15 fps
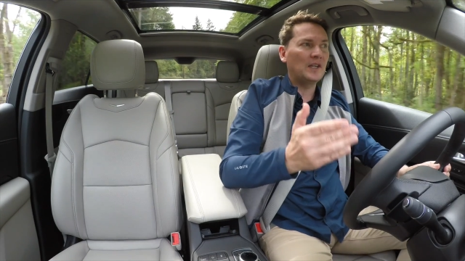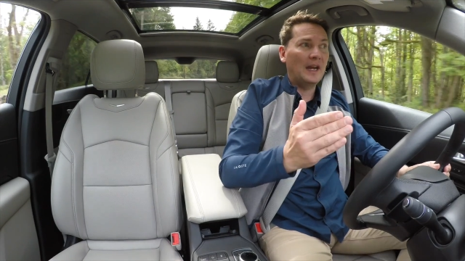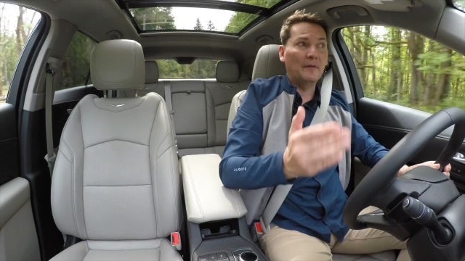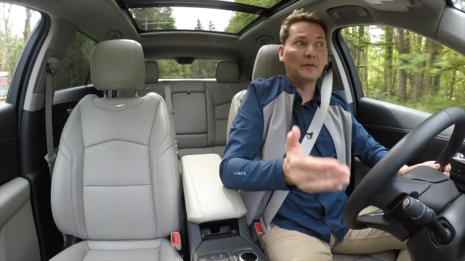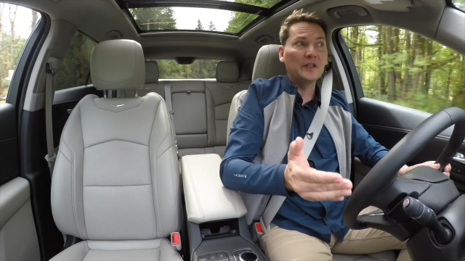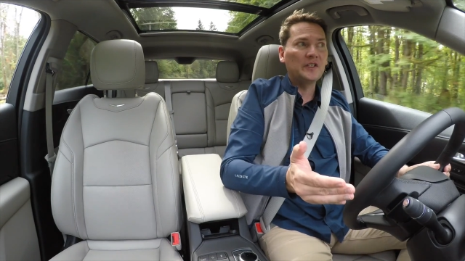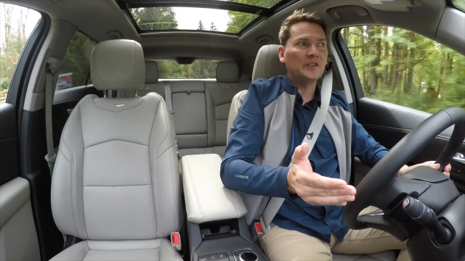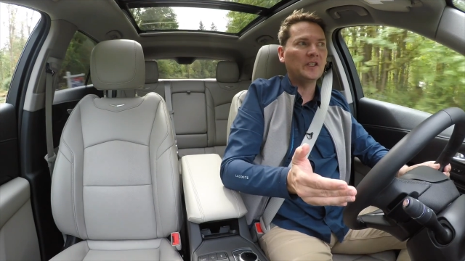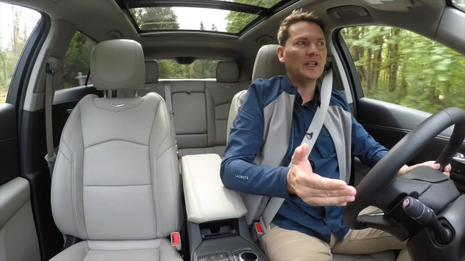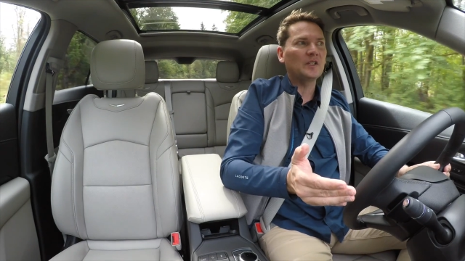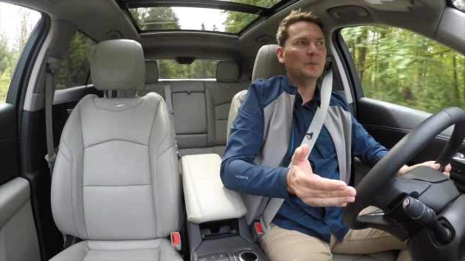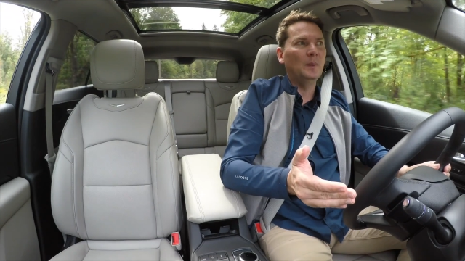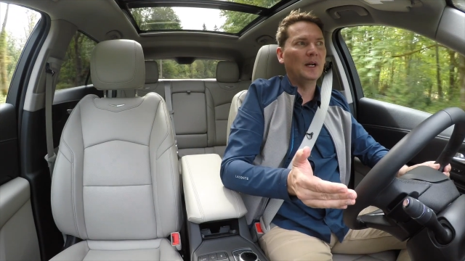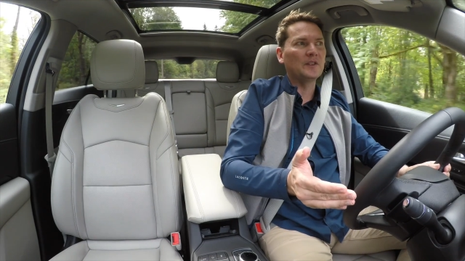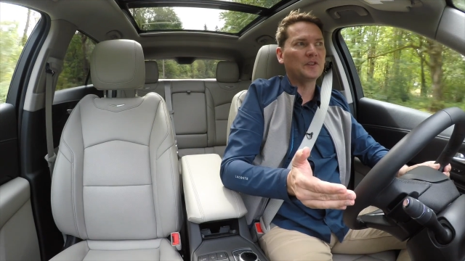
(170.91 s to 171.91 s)
Every
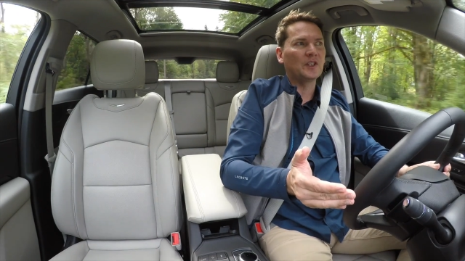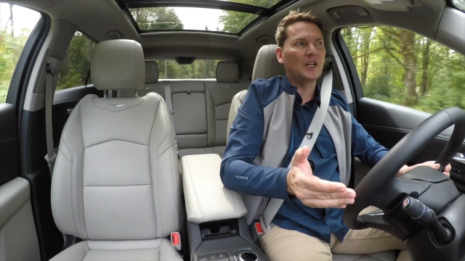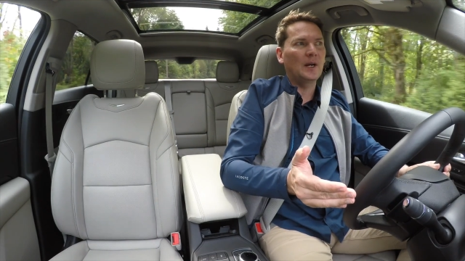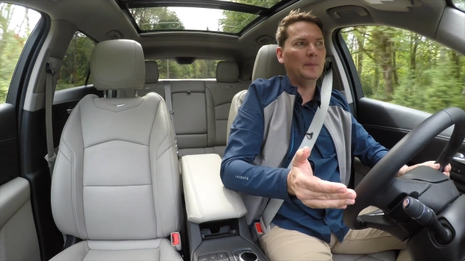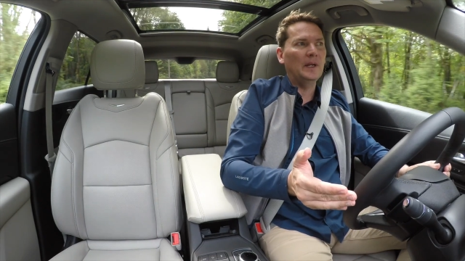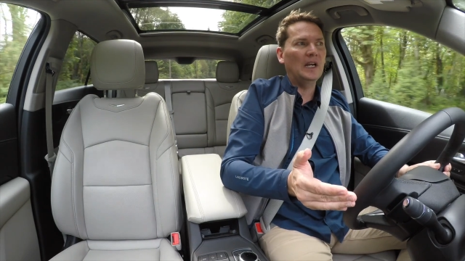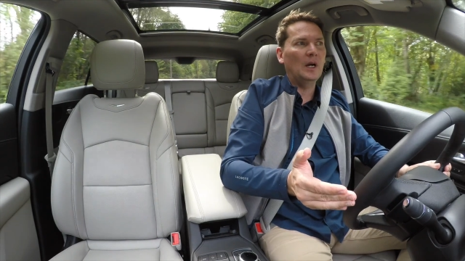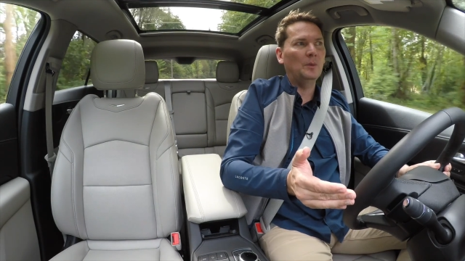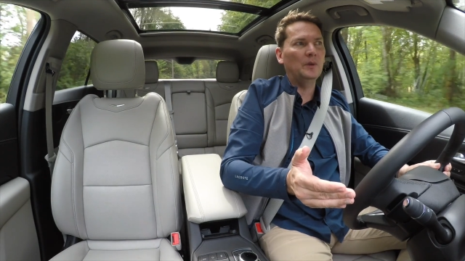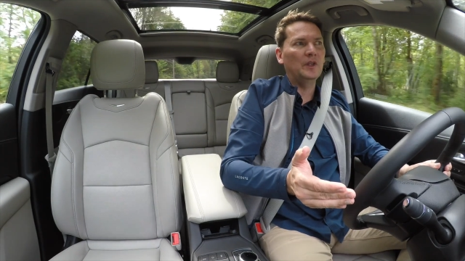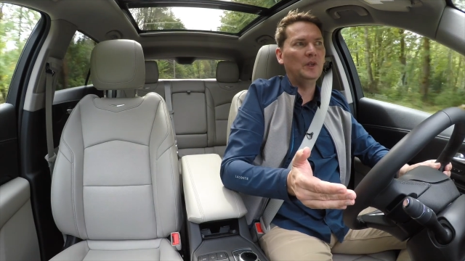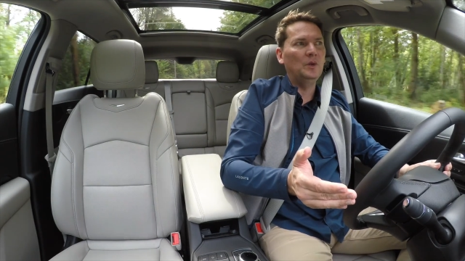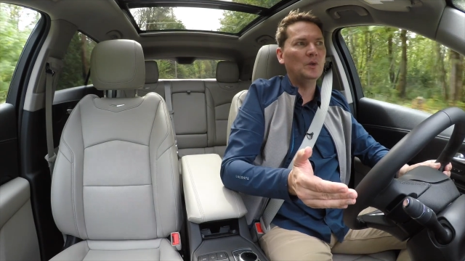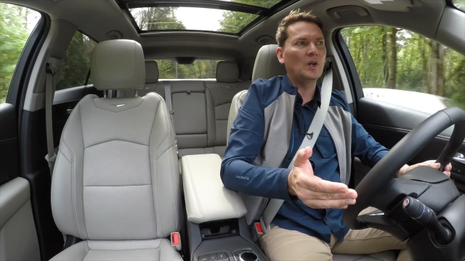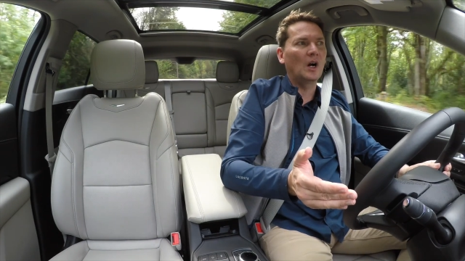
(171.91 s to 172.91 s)
6 months they're coming out with a
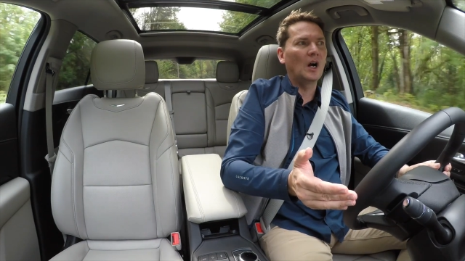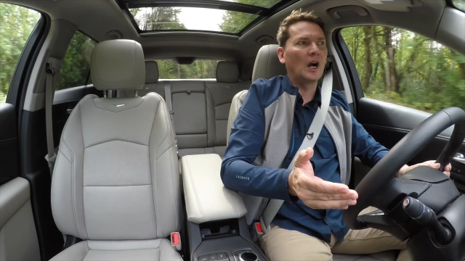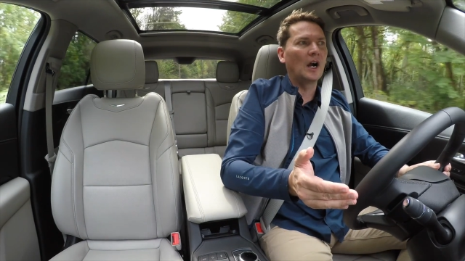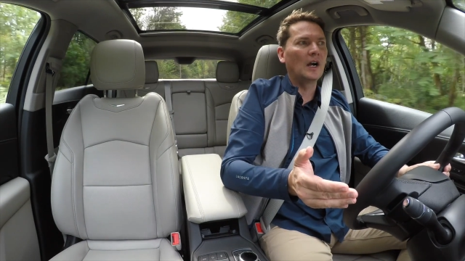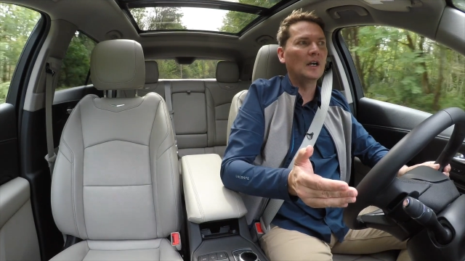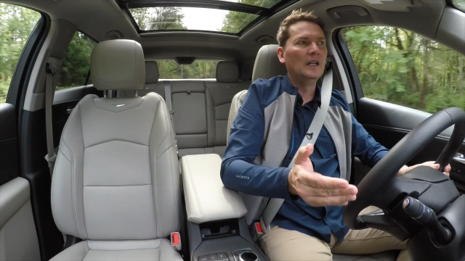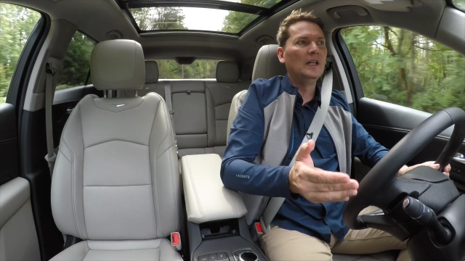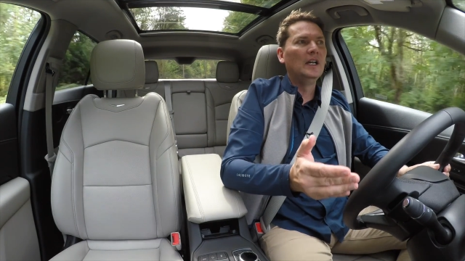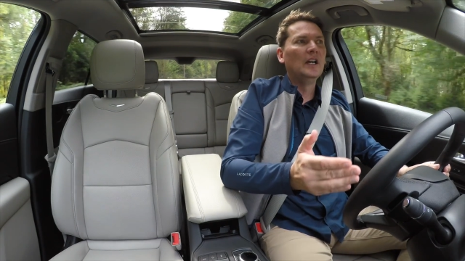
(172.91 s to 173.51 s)
new car.